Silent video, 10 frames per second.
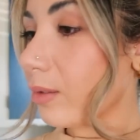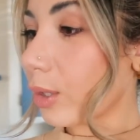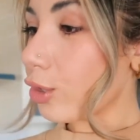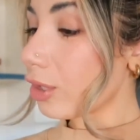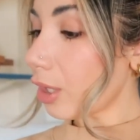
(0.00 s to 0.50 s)
So
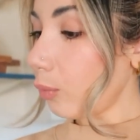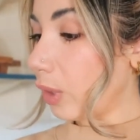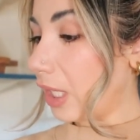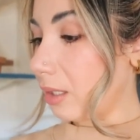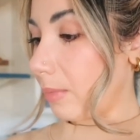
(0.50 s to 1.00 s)
I just thought we
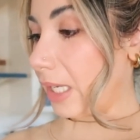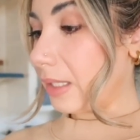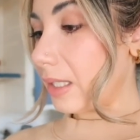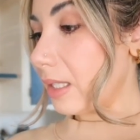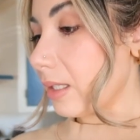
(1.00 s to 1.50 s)
can
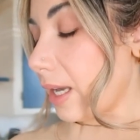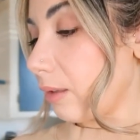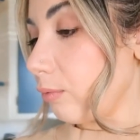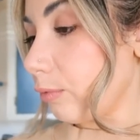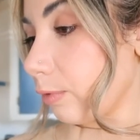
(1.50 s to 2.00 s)
make this.
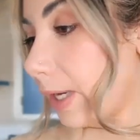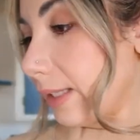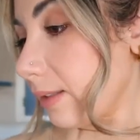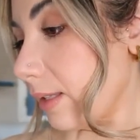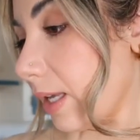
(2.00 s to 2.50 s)
I've
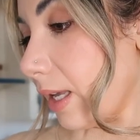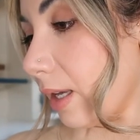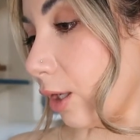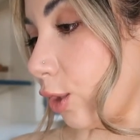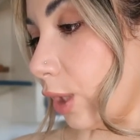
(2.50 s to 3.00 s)
read
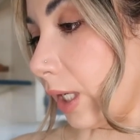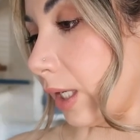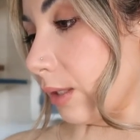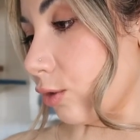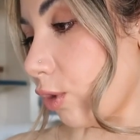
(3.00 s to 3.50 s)
the cooking
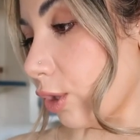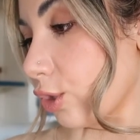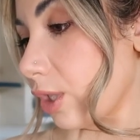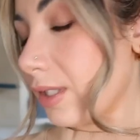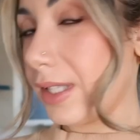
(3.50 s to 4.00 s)

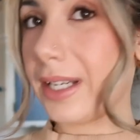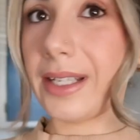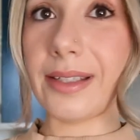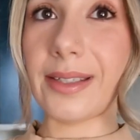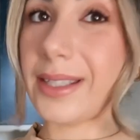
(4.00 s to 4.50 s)
instructions and
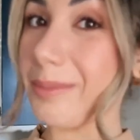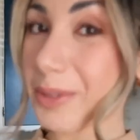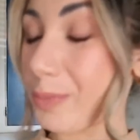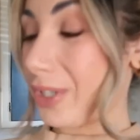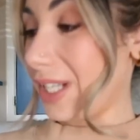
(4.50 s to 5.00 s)
it
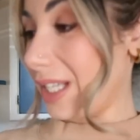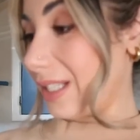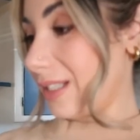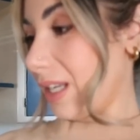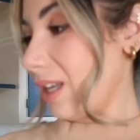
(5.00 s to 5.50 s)
seems pretty
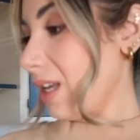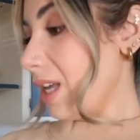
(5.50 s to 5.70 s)
easy.